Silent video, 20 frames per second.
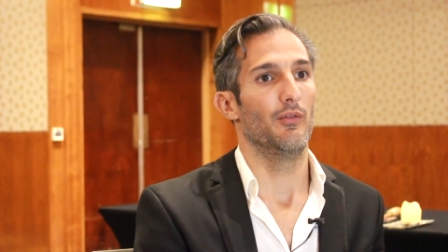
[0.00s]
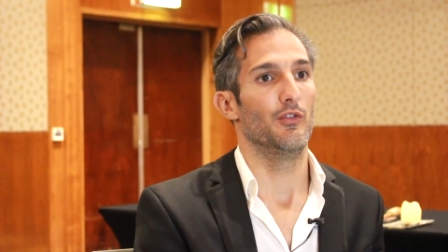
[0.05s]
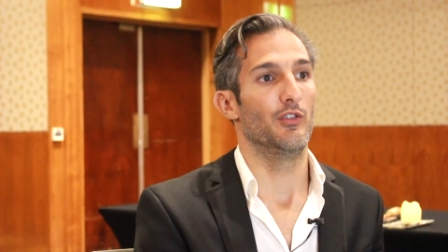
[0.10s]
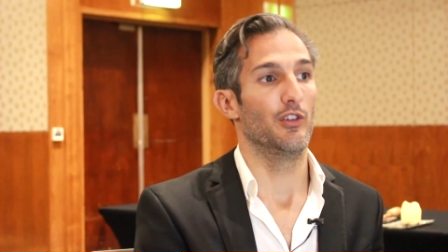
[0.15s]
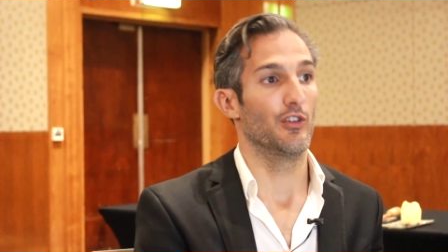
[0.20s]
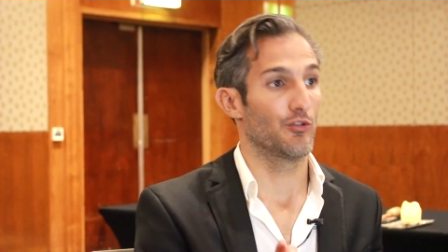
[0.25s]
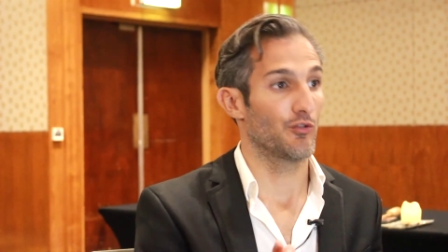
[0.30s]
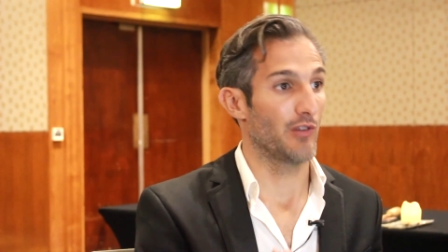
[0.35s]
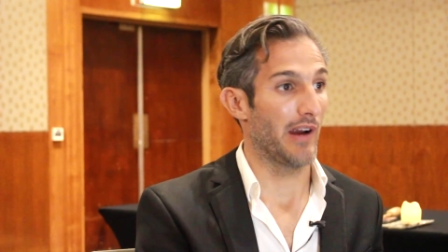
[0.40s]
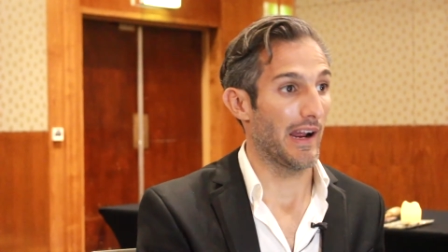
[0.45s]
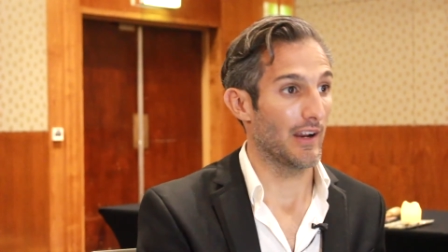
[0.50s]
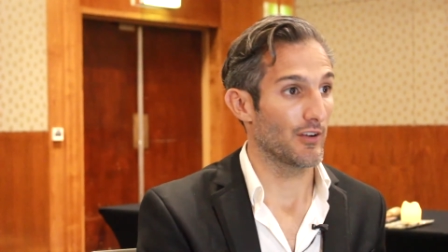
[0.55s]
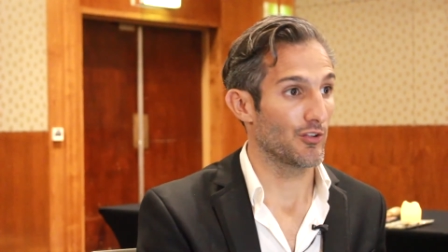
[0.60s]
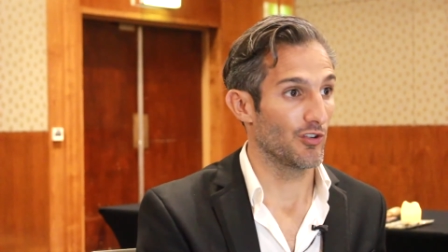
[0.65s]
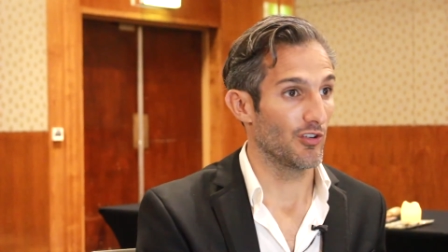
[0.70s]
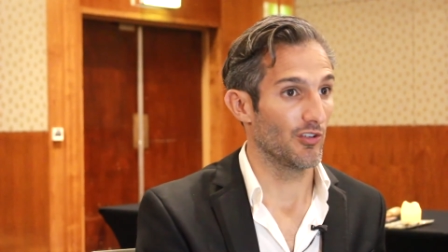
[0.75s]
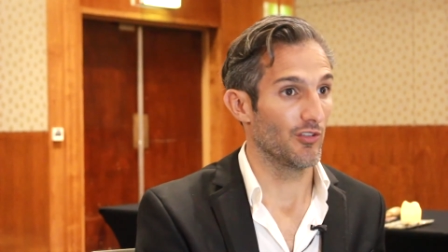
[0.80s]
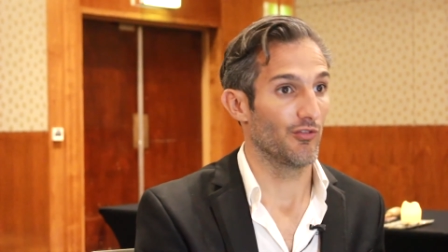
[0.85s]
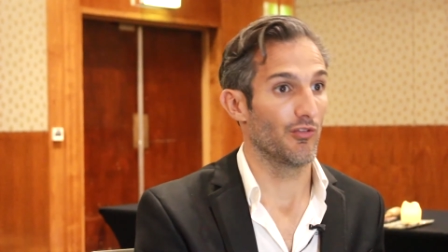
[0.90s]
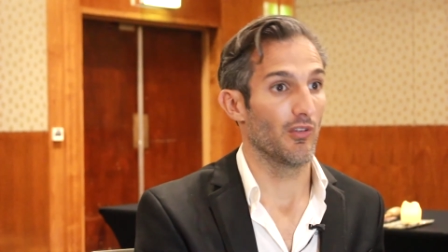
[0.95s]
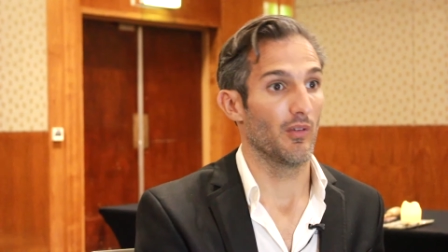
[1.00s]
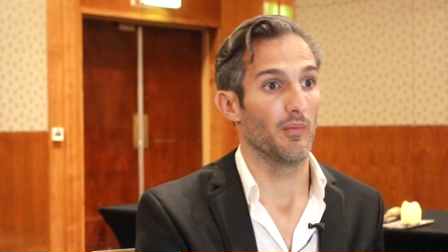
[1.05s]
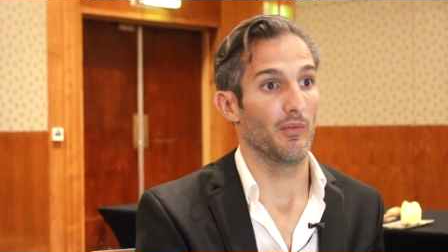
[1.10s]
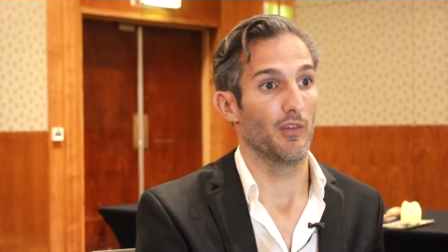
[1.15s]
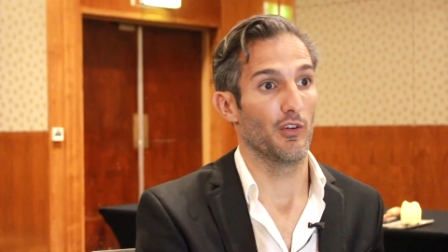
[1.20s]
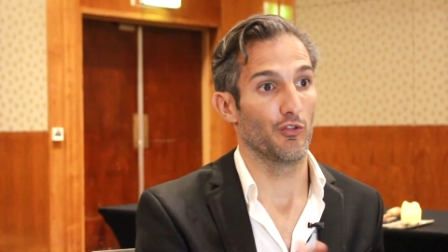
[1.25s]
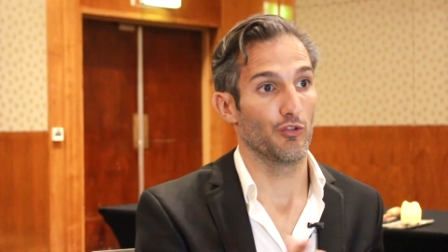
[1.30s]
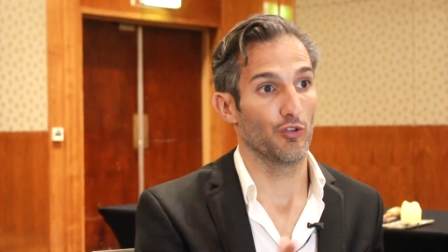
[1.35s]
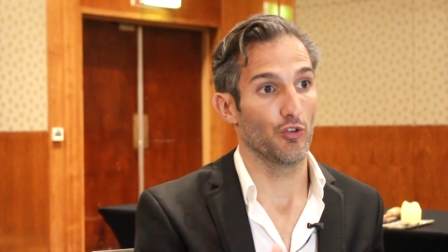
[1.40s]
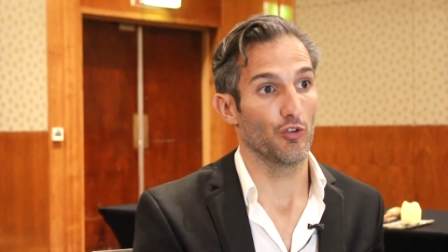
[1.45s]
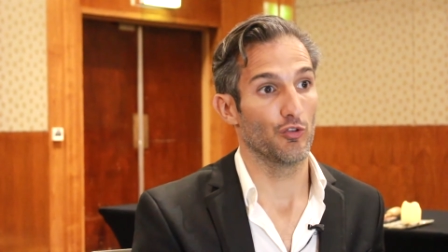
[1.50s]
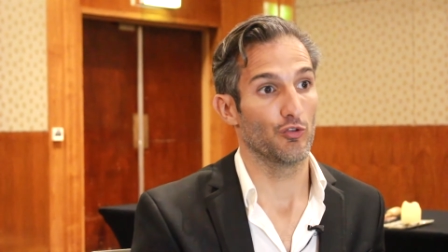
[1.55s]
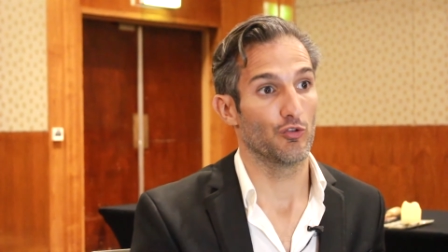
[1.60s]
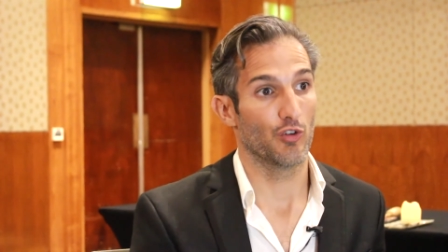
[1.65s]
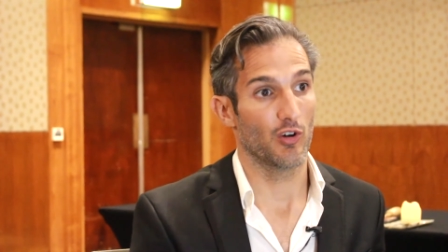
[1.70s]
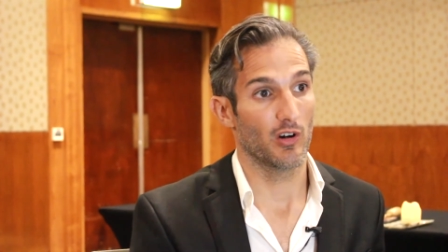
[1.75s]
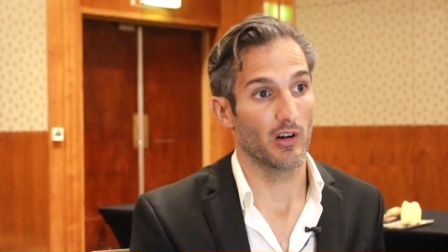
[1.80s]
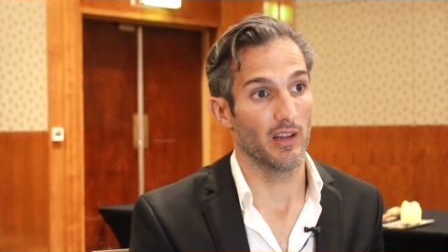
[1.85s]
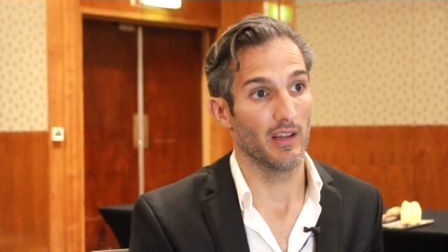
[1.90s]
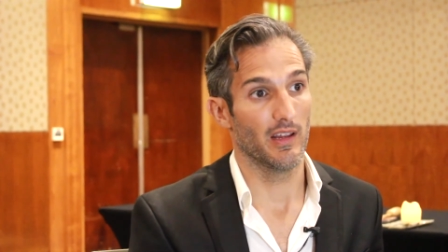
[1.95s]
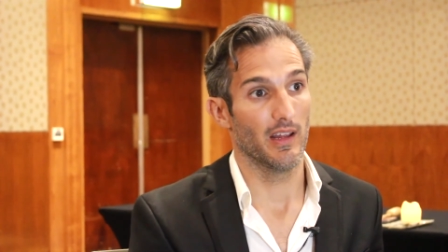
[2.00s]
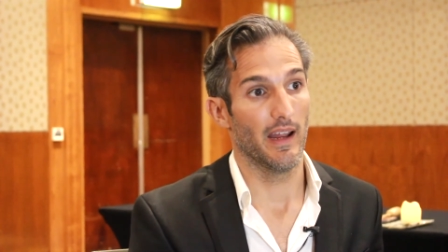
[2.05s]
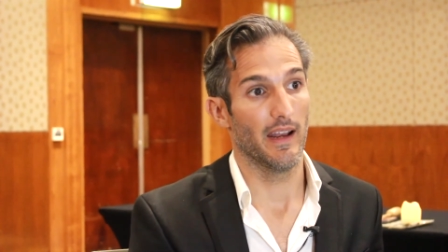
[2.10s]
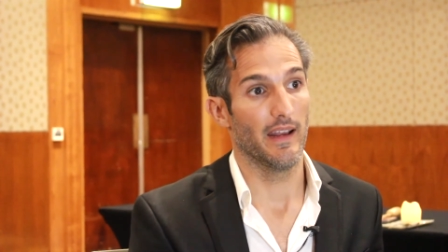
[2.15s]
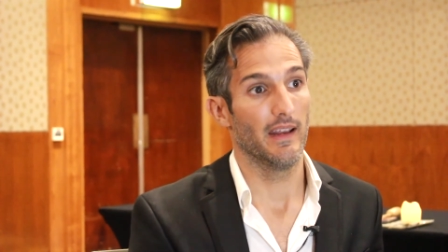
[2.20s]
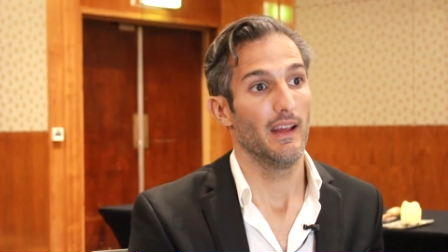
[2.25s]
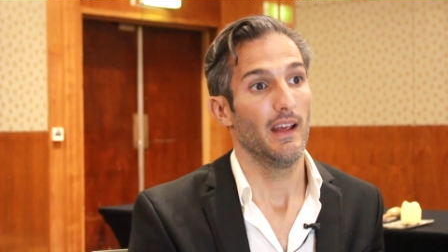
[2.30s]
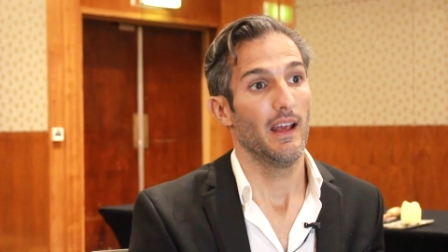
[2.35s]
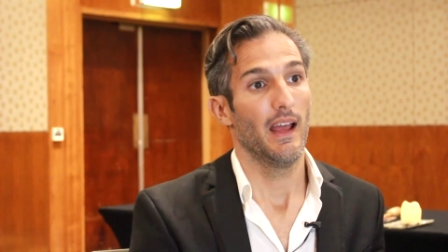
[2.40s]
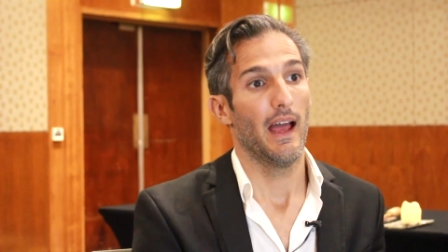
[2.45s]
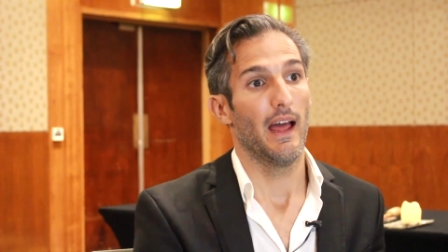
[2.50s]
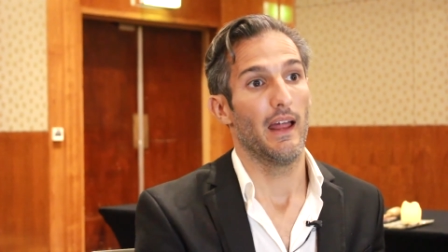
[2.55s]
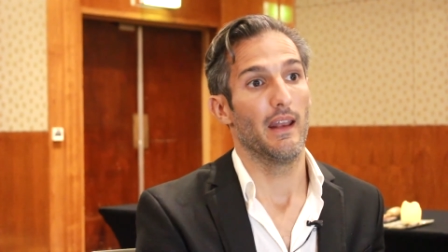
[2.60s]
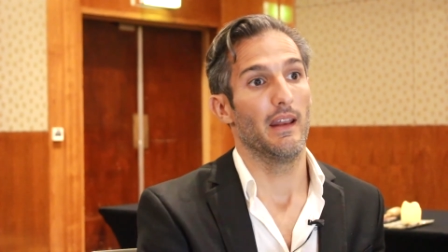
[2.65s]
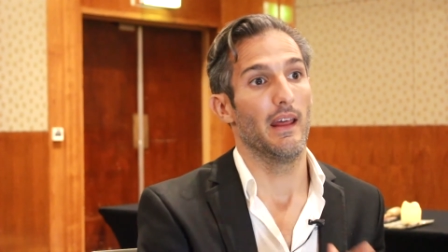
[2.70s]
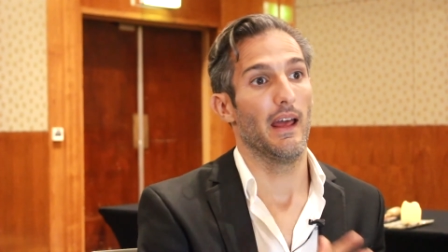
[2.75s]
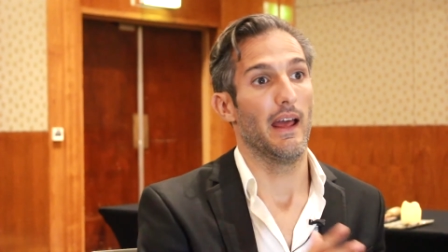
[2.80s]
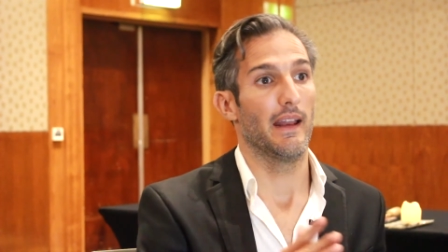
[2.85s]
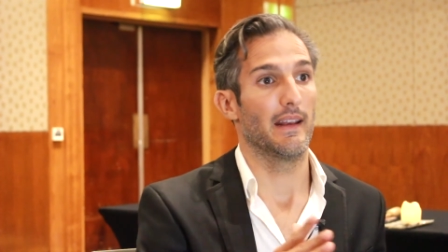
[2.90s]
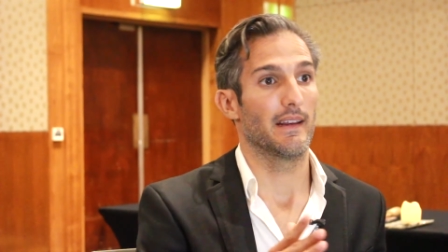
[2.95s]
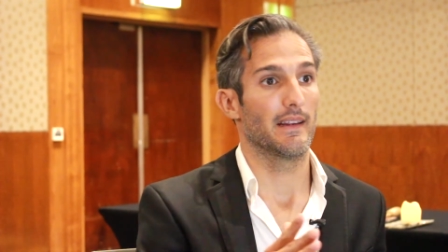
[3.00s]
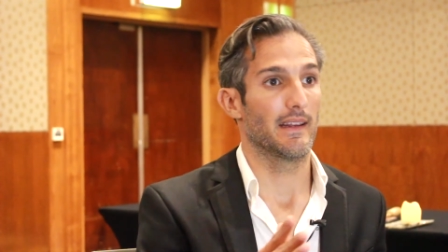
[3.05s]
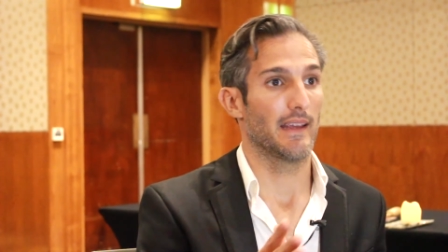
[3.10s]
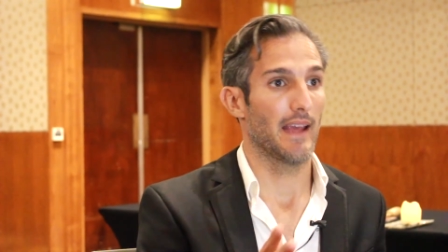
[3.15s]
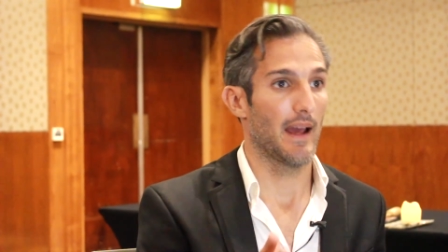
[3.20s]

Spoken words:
distractions from their soul's journey and